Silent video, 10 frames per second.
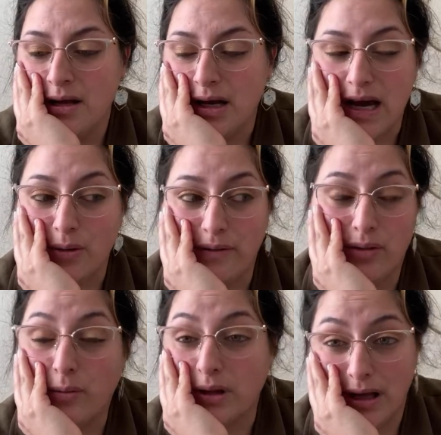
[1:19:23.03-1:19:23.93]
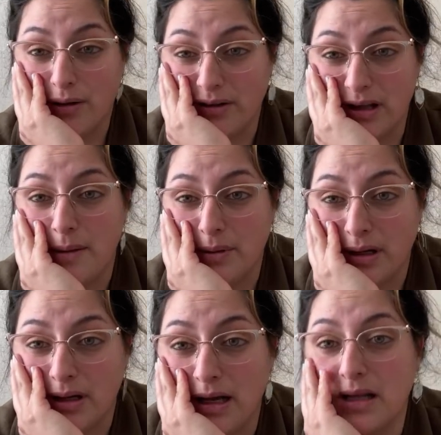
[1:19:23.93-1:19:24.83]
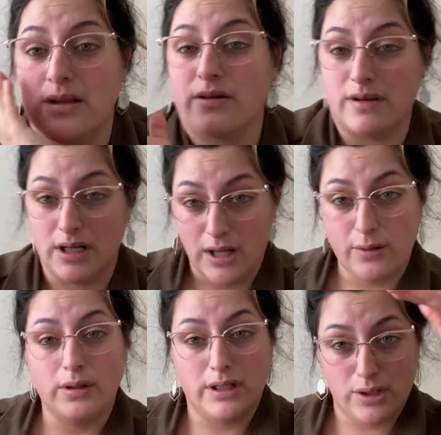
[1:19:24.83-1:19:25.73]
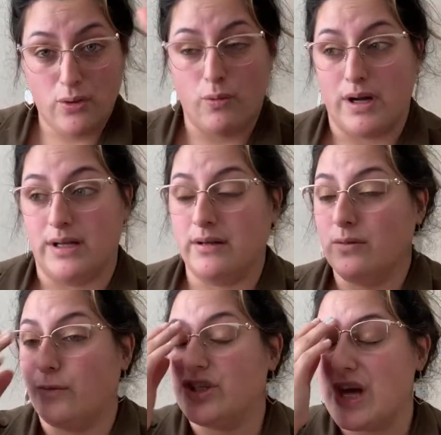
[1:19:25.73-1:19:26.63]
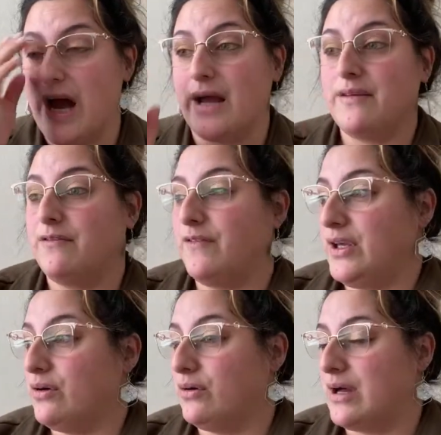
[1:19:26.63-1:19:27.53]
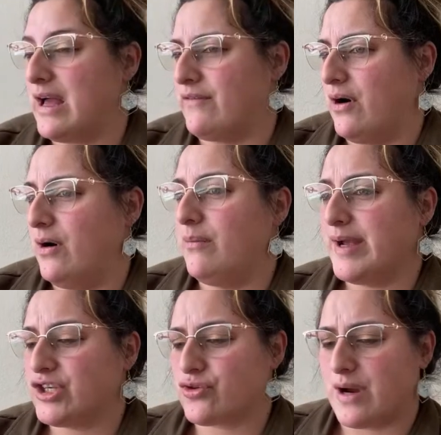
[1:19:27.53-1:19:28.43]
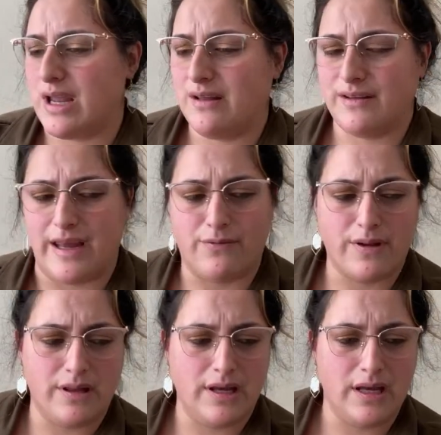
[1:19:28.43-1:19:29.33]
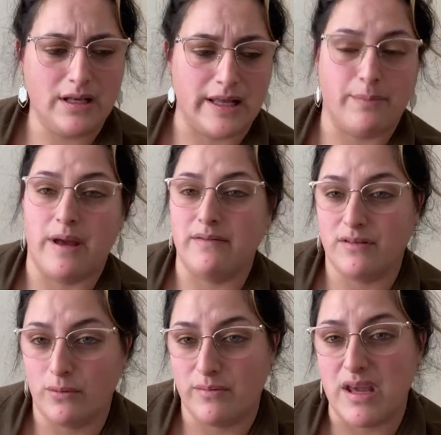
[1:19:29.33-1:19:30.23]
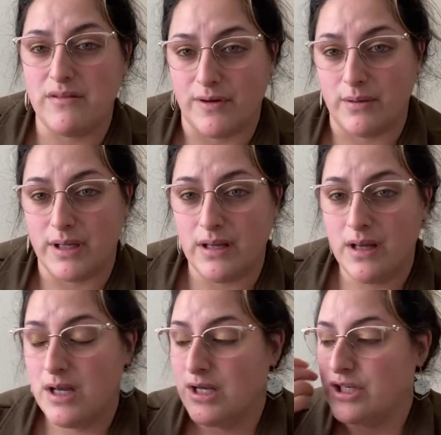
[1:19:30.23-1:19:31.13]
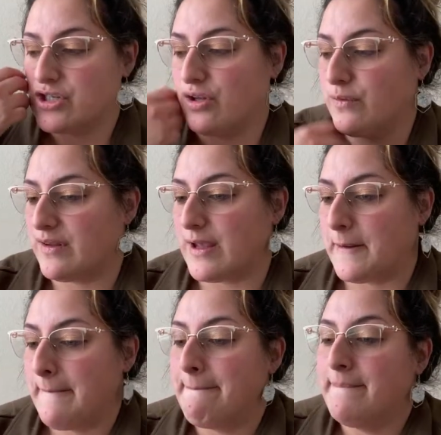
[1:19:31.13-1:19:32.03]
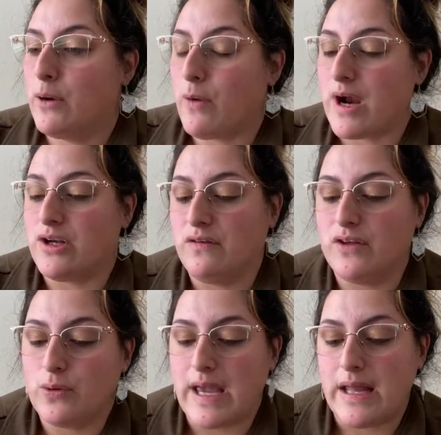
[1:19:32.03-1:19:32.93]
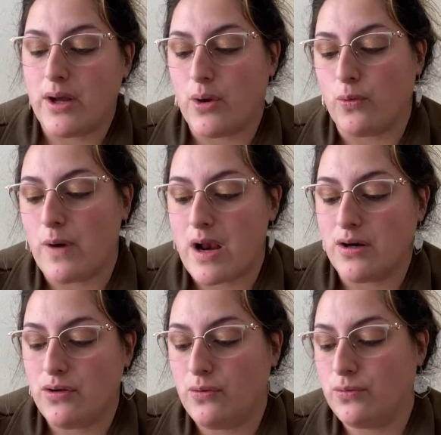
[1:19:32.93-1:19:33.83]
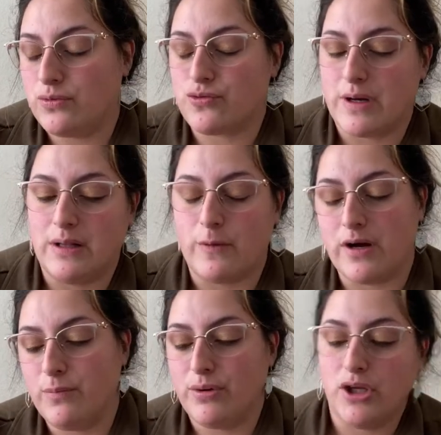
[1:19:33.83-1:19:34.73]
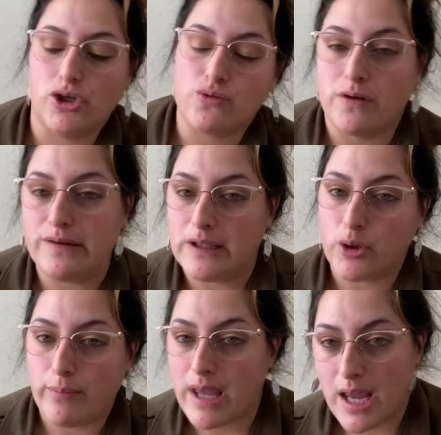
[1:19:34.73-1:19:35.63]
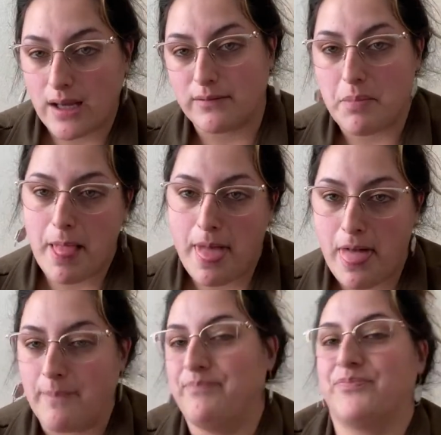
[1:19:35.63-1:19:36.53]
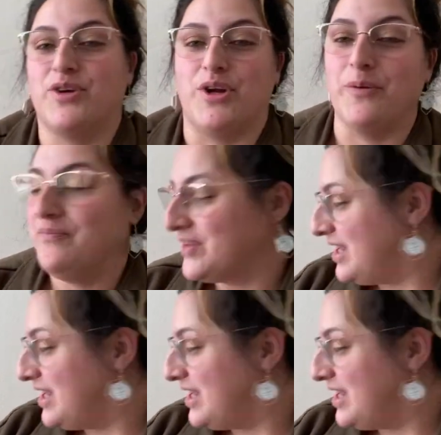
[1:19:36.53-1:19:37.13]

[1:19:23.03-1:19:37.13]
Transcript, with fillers: I don't even know what the hell's in that bin. And then there's another little one, which I feel have all my trays, everything. Like, Bev is always making fun of me. She's always like, why are you so ghetto? Why are you drill? Why are you putting your drills in little bags? Blah. You know?